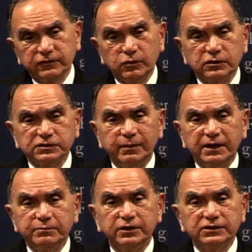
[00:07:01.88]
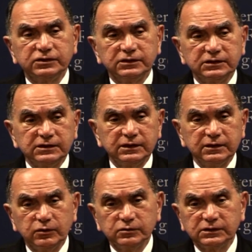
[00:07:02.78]
of course, my prejudice
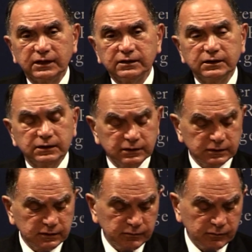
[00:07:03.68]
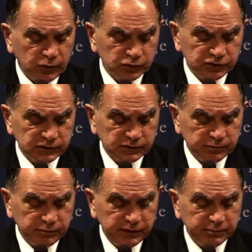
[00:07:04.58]
and those, I think, most
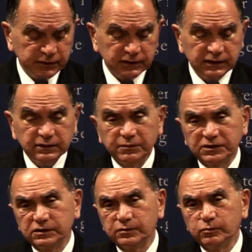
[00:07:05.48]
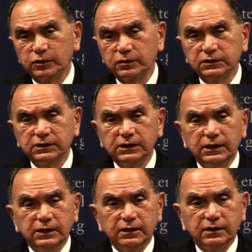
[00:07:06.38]
people in the Muslim world,
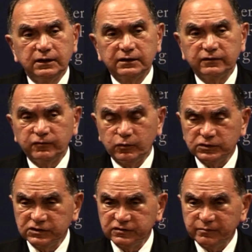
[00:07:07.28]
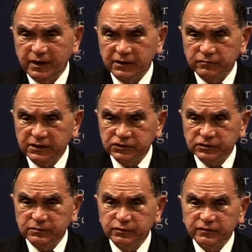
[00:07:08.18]
that the forces of
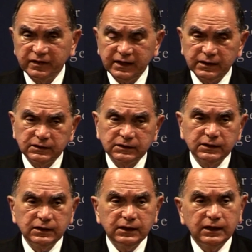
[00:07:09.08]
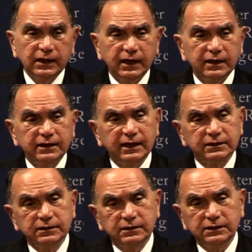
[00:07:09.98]
moderation prevail and
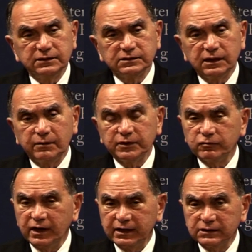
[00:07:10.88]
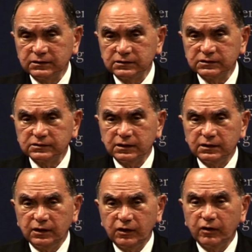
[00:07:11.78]
that the Islamic radicals
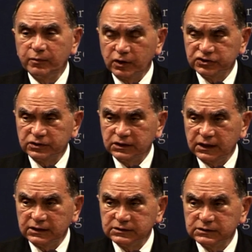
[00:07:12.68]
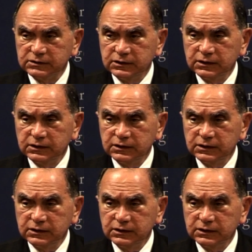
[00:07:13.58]
are marginalized